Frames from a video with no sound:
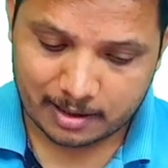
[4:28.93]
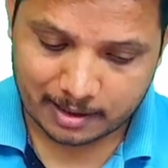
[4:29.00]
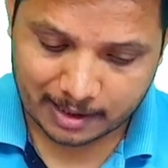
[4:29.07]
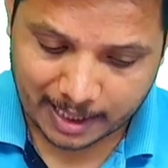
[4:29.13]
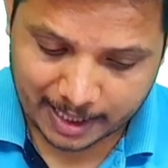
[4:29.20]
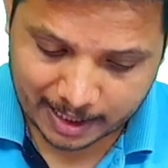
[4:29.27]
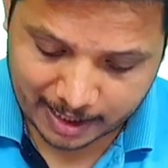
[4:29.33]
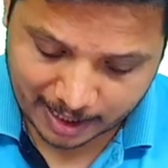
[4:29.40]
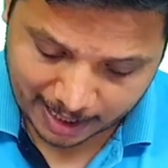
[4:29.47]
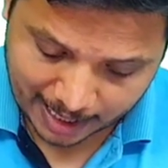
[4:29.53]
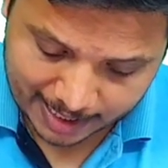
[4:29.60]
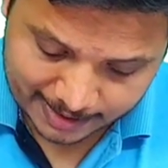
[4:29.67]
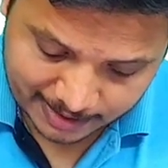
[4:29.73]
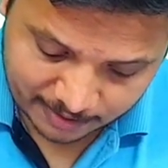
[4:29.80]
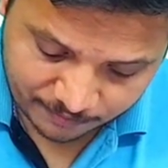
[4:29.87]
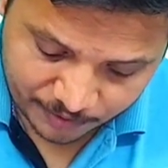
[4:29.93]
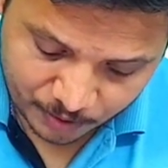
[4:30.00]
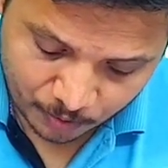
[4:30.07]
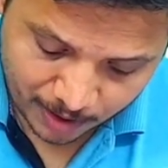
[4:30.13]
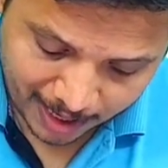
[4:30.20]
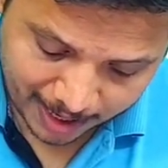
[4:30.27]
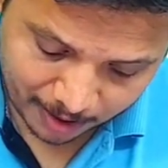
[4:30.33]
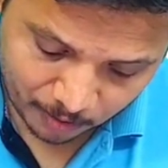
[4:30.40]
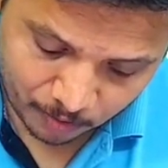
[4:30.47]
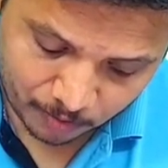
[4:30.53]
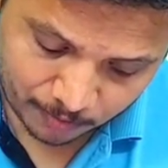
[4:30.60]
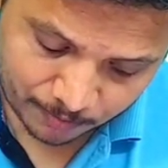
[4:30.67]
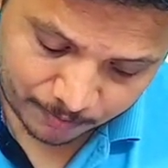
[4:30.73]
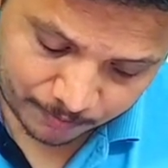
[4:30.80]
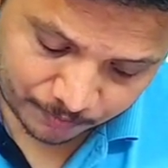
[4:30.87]
like as if you
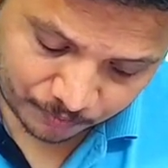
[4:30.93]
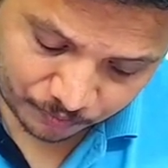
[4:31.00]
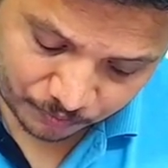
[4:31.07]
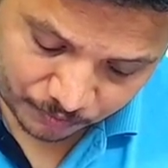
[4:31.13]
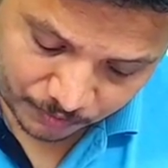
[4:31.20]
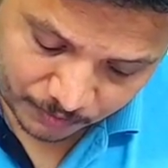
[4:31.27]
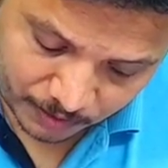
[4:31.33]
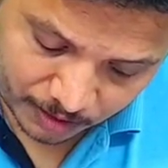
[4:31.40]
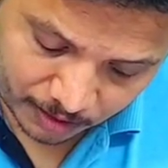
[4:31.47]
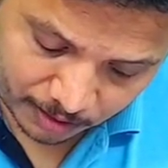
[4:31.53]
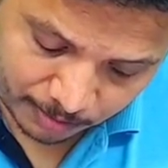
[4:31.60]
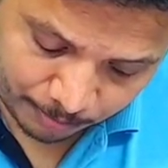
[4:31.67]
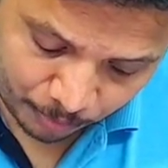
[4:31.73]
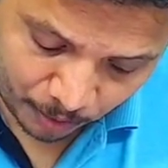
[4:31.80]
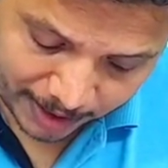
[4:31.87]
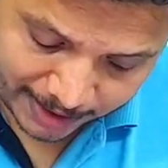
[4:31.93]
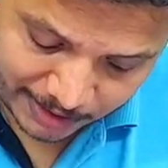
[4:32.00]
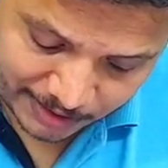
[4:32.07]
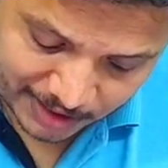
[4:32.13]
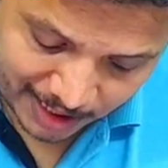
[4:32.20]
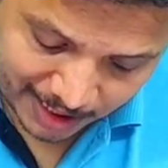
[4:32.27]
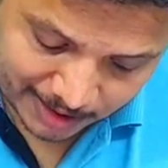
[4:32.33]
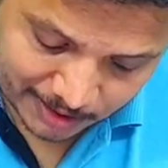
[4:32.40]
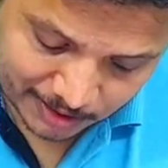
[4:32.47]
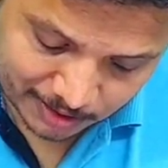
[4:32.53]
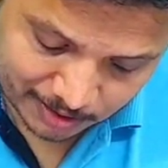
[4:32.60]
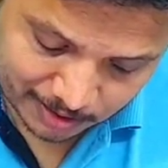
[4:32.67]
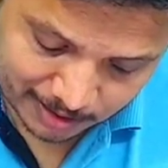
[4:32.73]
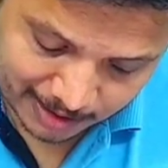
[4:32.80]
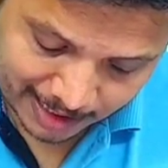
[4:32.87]
have point charge
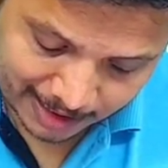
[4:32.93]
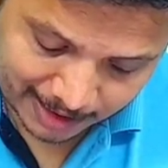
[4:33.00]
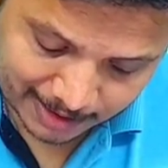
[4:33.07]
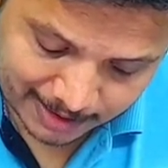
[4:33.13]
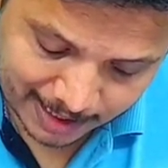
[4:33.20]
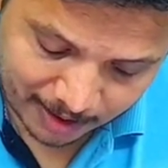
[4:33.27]
let us